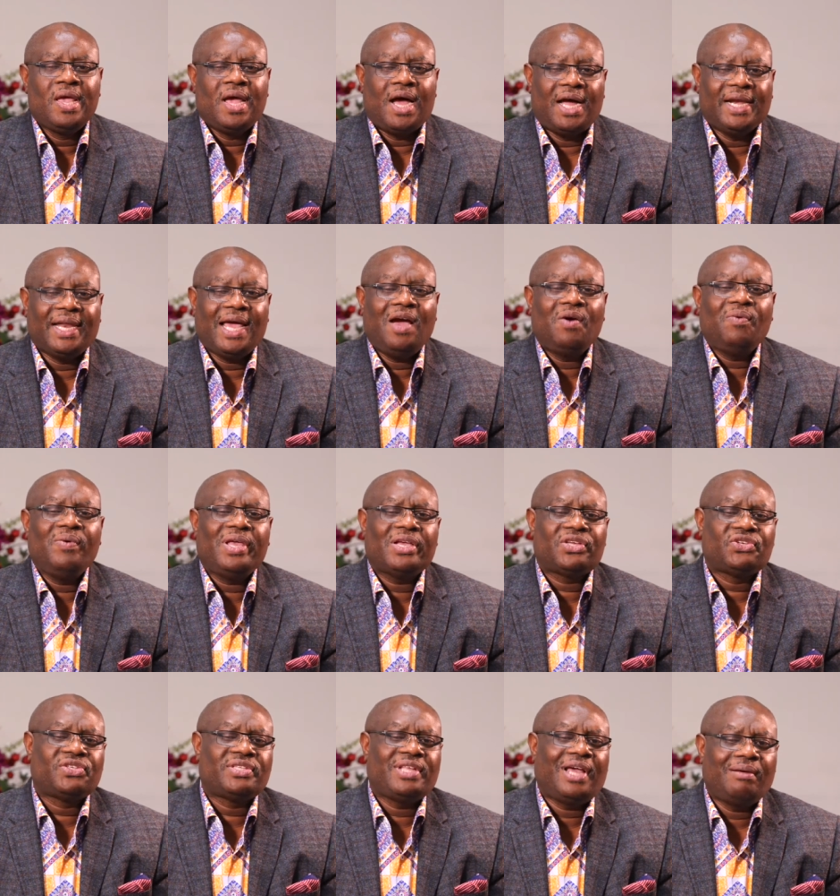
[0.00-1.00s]
And I will
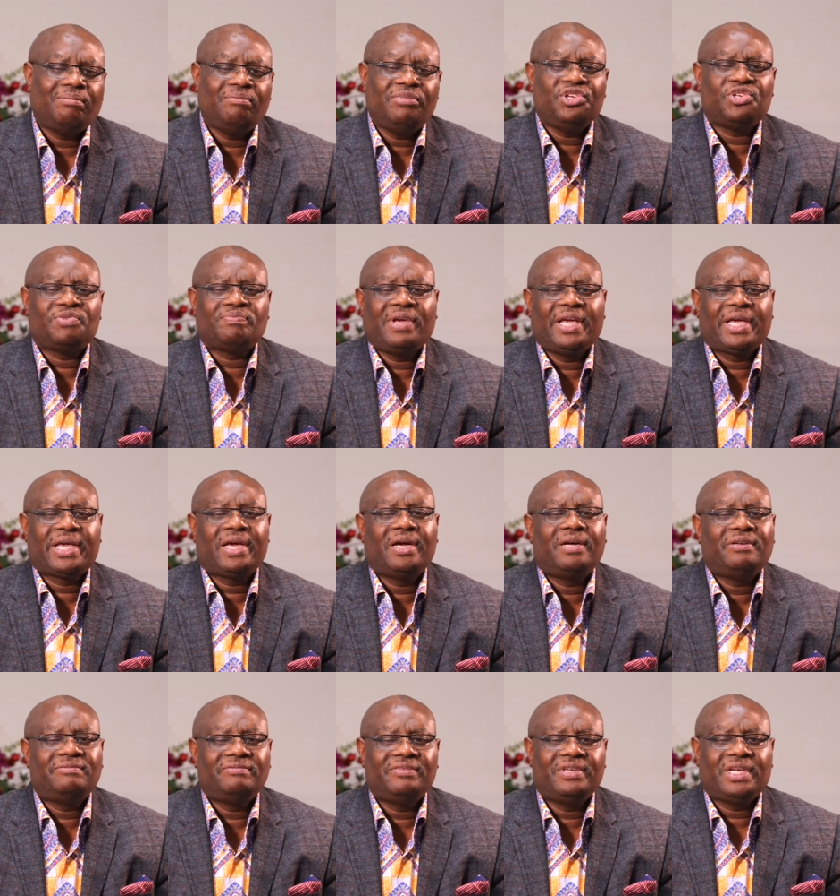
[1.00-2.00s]
establish my
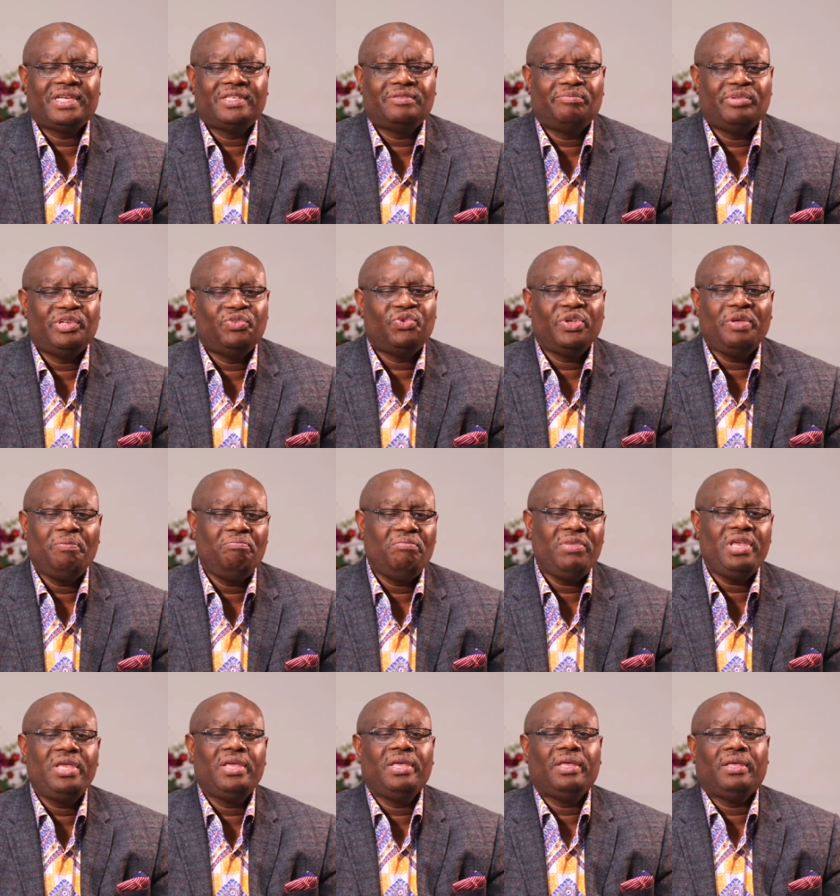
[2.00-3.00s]
covenant between
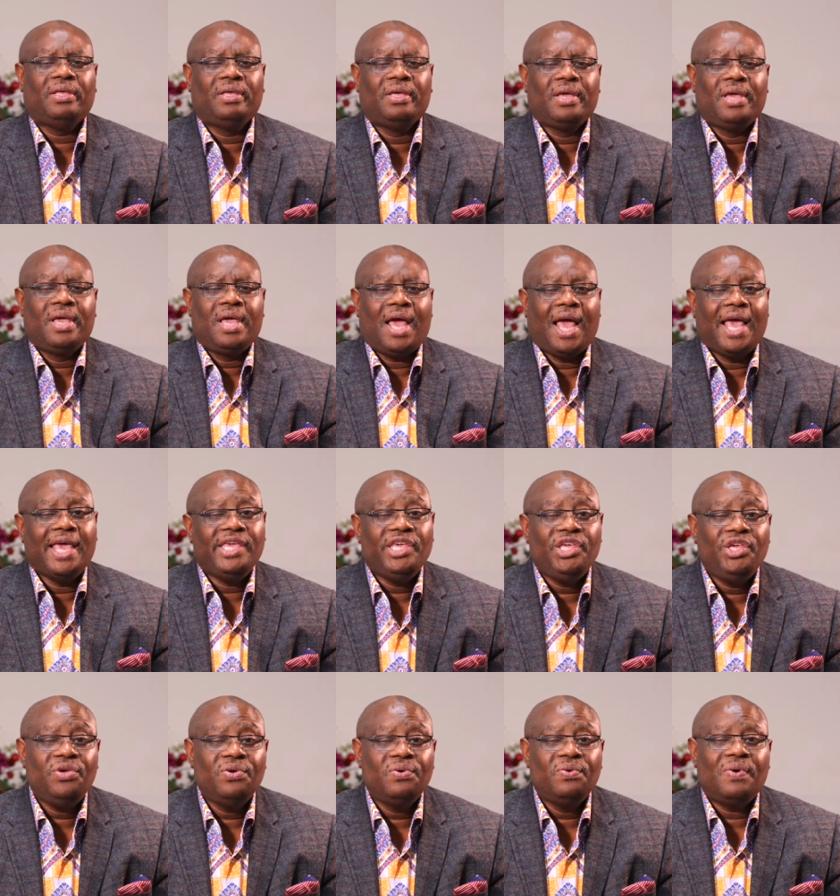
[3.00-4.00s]
me
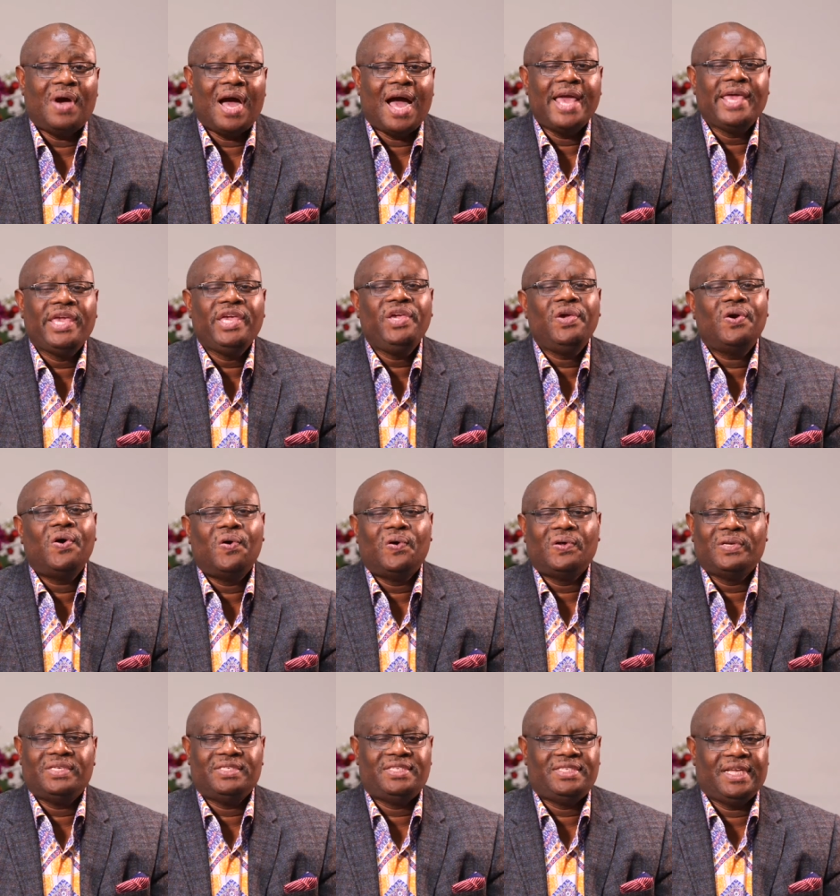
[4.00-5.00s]
and you and
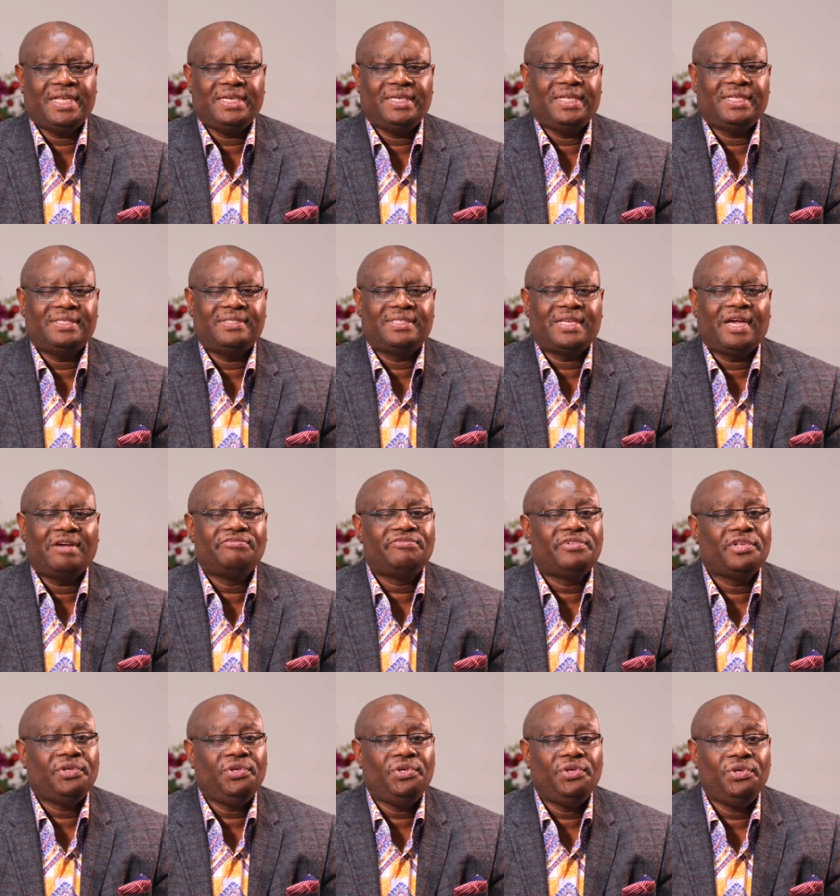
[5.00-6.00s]
your descendants
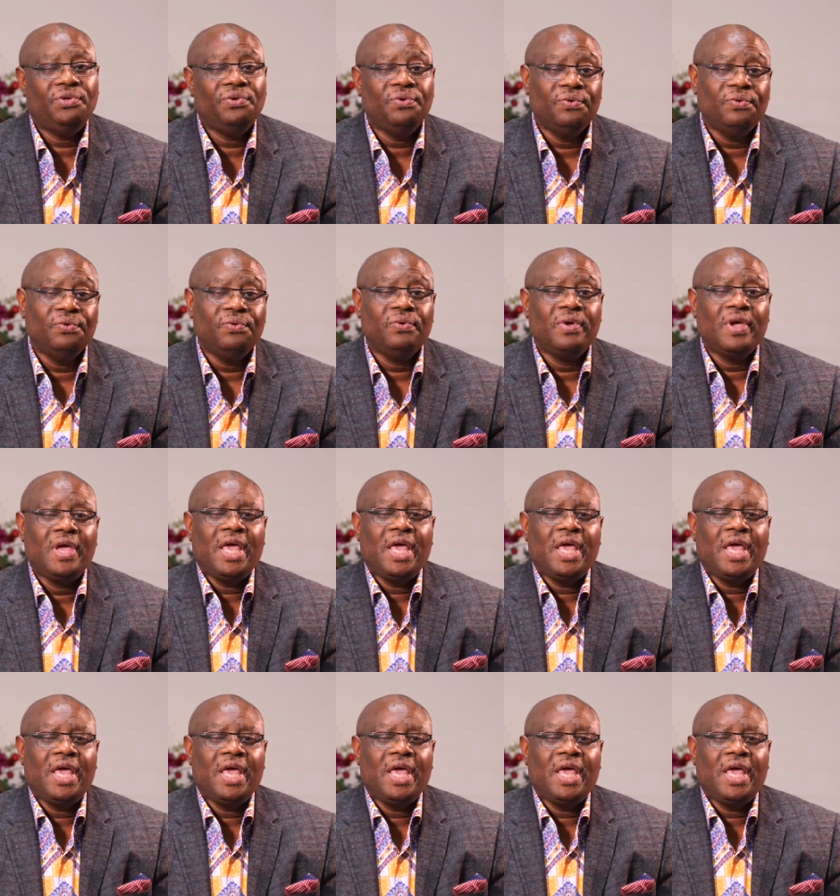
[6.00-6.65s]
after you